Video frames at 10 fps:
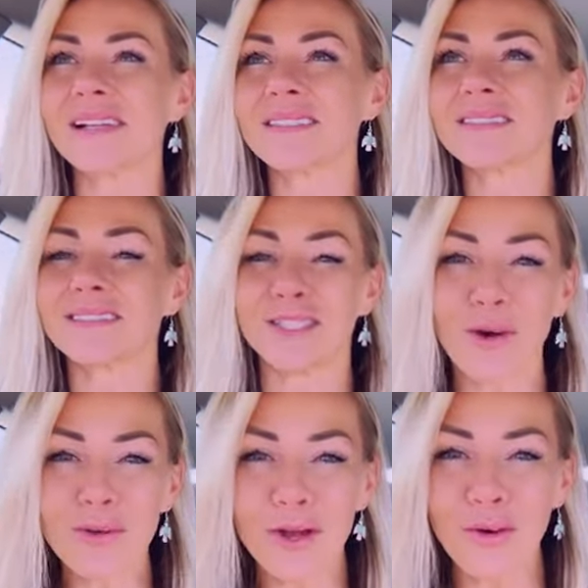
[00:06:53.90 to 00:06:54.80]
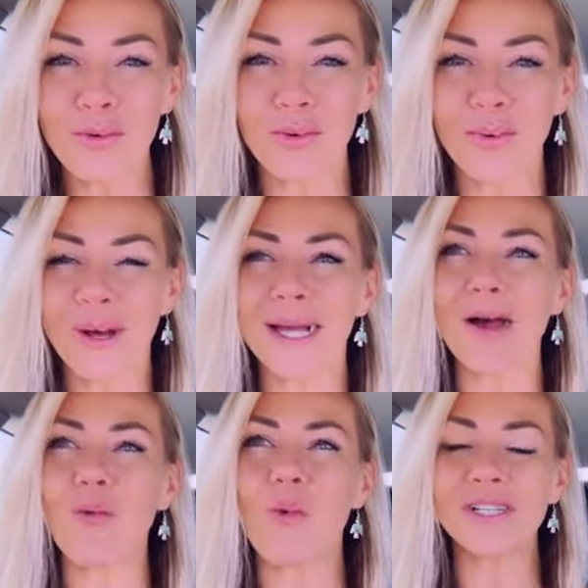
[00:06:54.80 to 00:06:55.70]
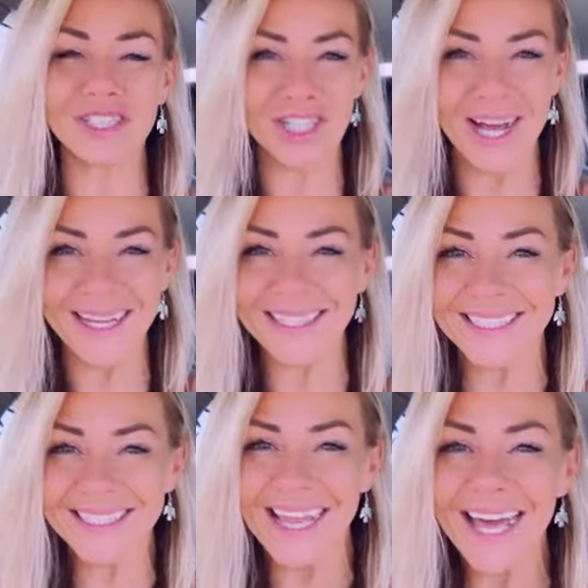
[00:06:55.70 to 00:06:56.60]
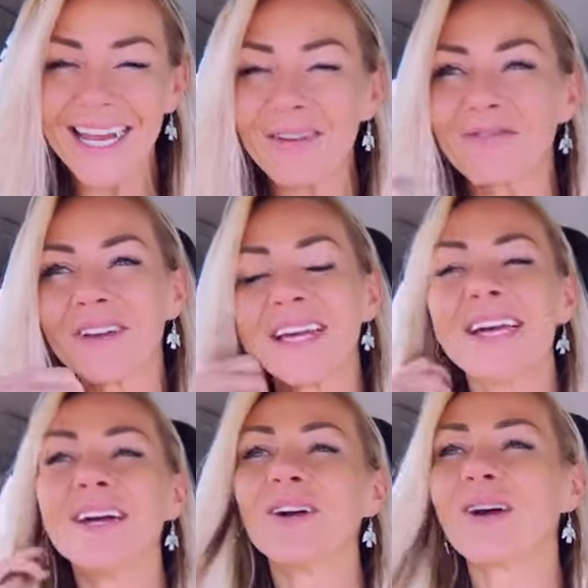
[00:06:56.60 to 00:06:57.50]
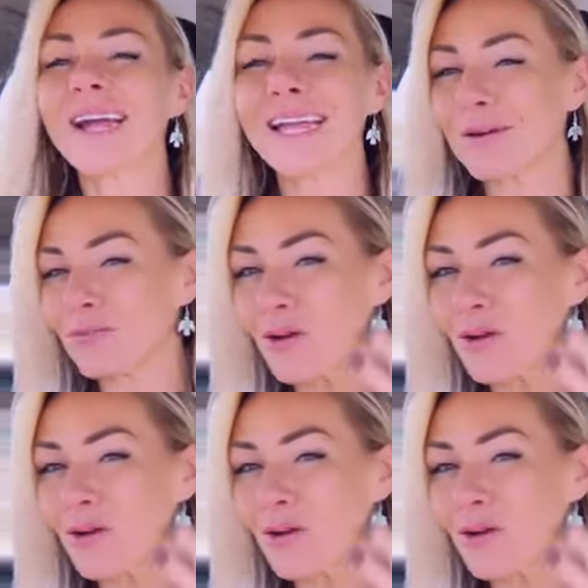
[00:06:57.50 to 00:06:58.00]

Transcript: I mean, that's fine. You don't get your identity attached to it, but like you are a runner, you're running.